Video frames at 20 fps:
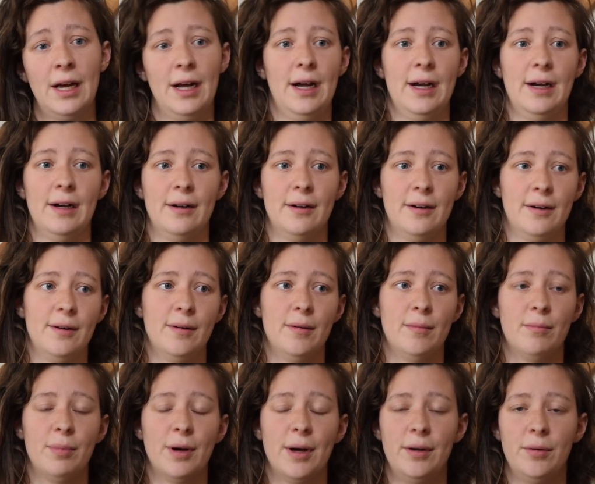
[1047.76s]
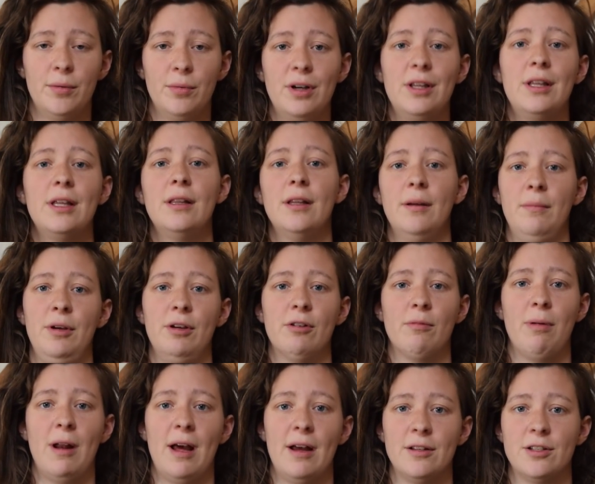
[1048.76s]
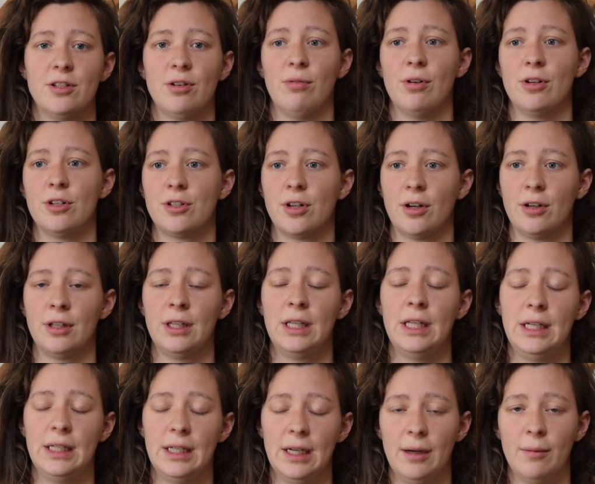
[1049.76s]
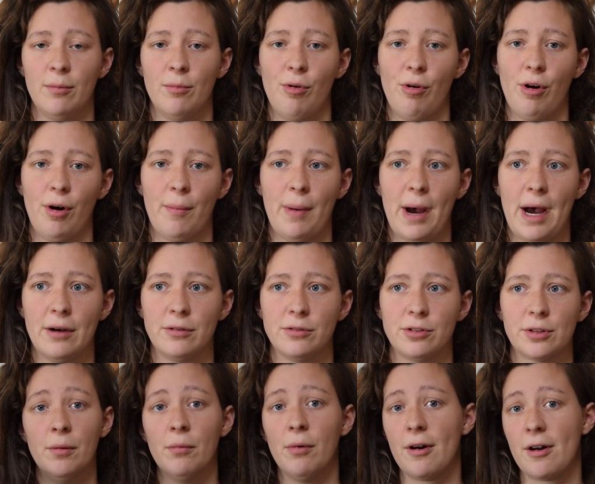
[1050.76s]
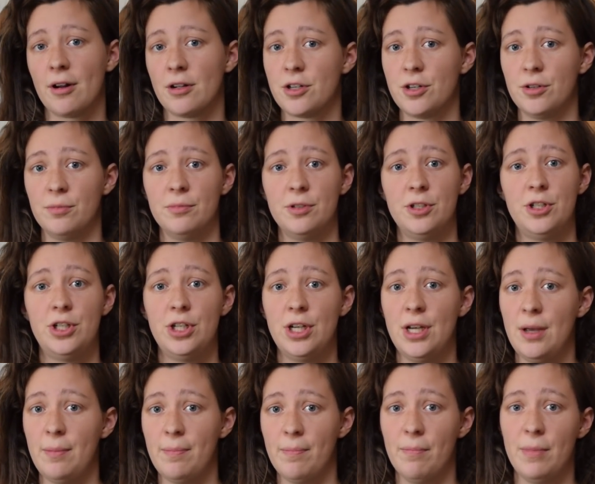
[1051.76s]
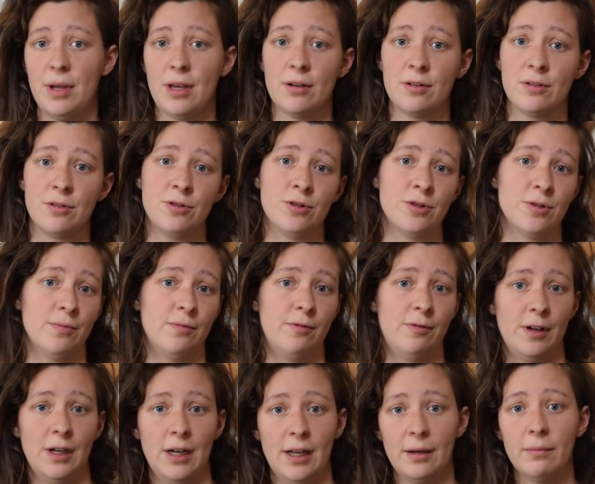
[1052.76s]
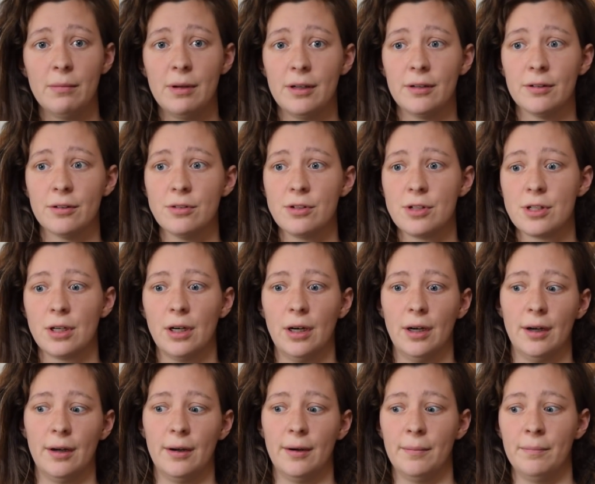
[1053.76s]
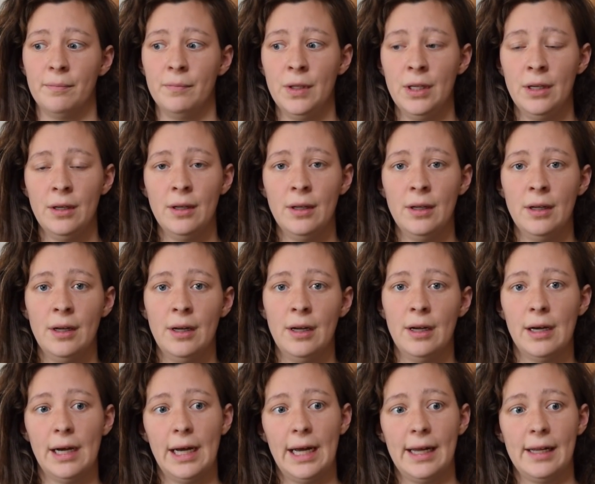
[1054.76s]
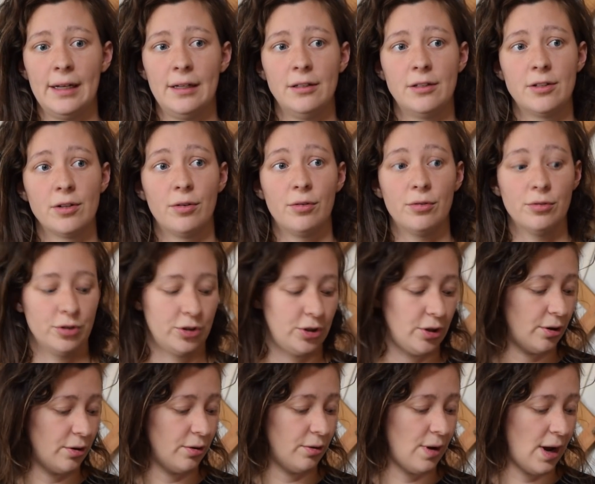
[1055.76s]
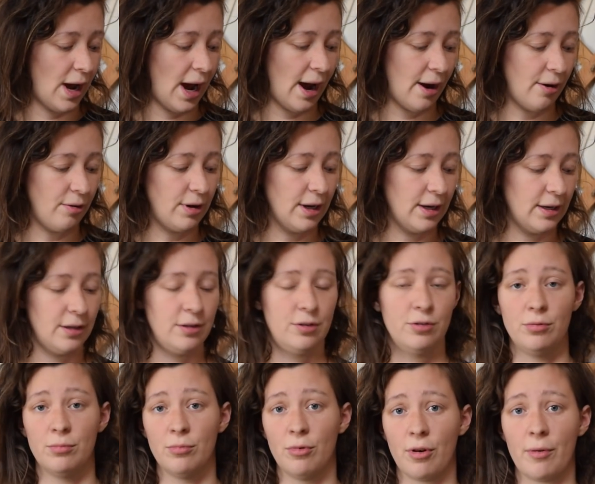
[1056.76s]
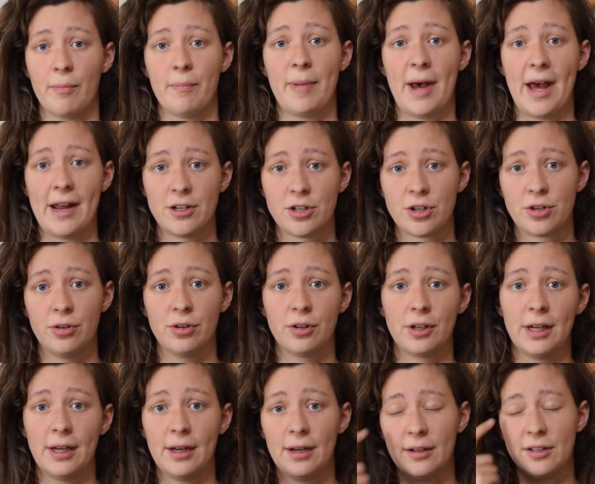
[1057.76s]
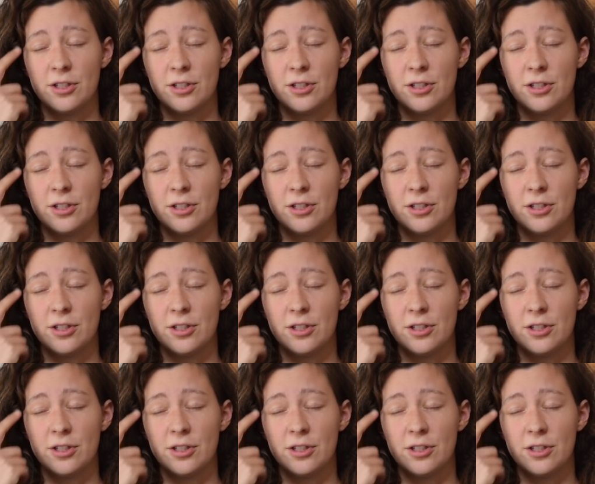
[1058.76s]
But within the meal plans, I want to start thinking more about what are some cheap meals, filling meals, and also how can I do more batch cooking.